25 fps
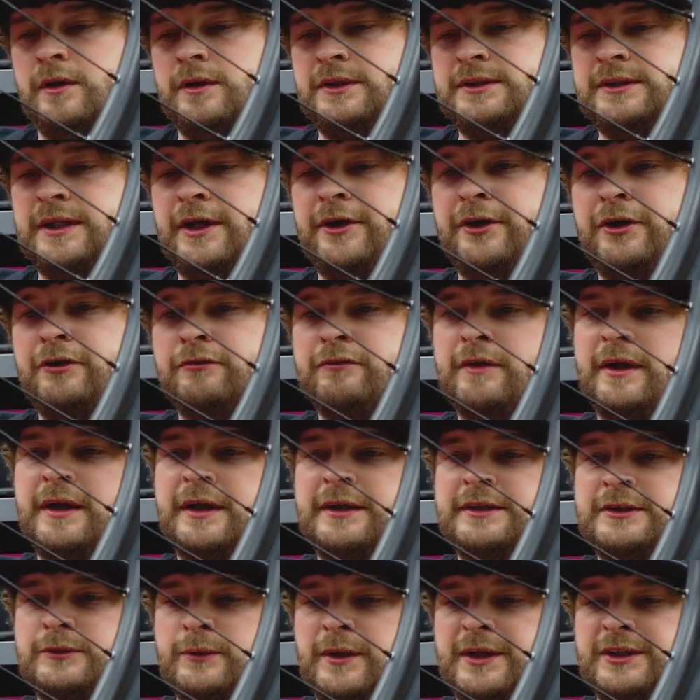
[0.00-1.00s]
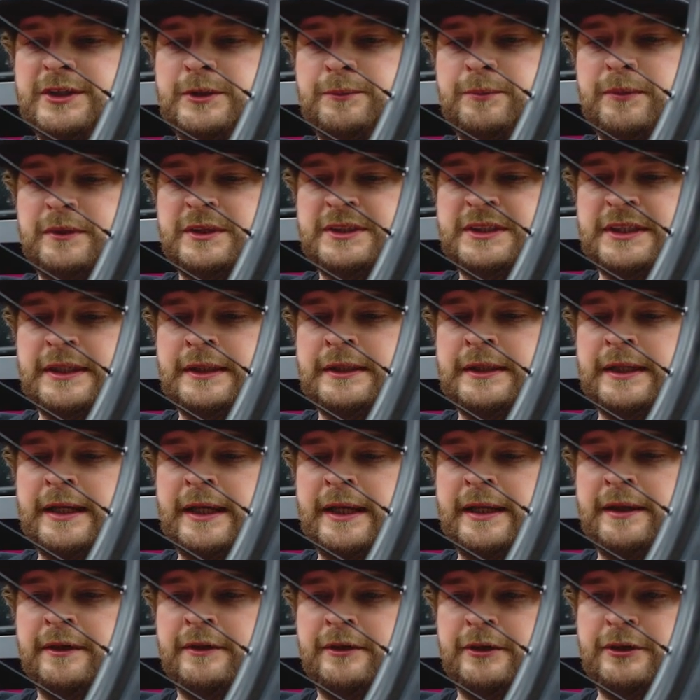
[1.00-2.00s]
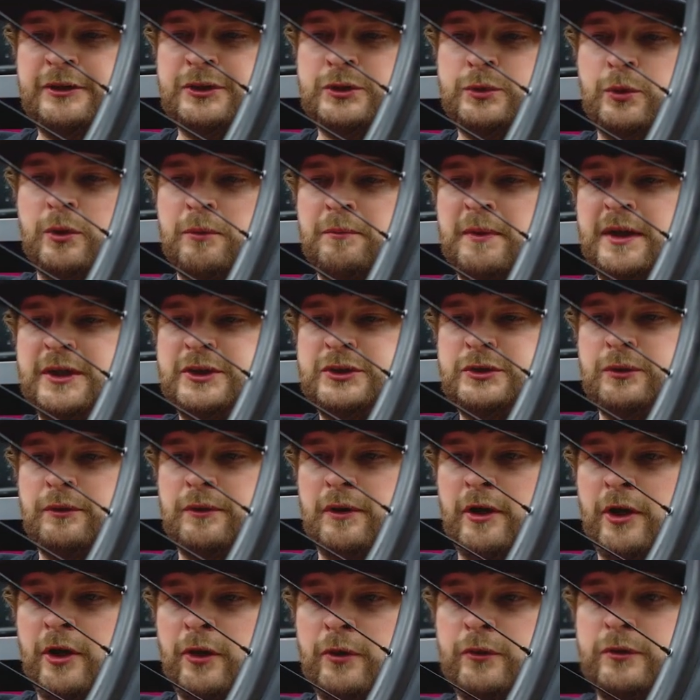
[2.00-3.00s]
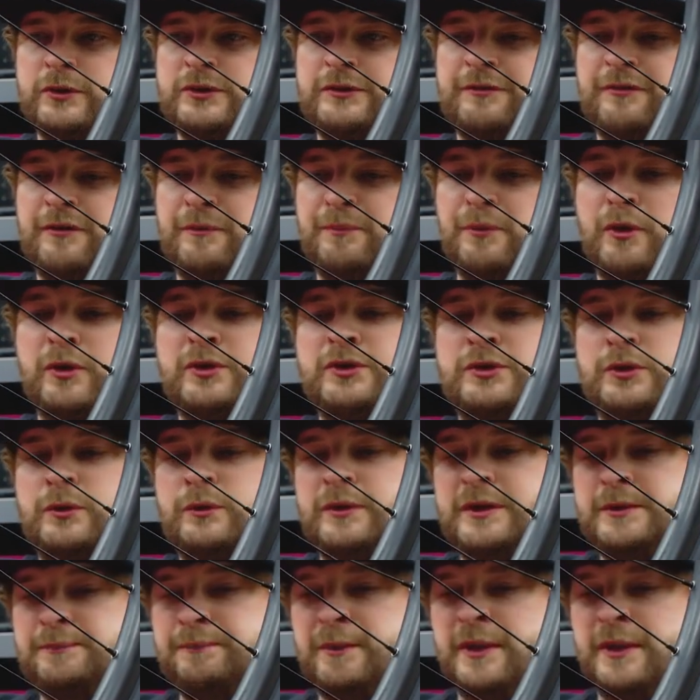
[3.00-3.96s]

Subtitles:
So now you're ready to actually put the sealant in. You just want to make sure the hose of the bottle is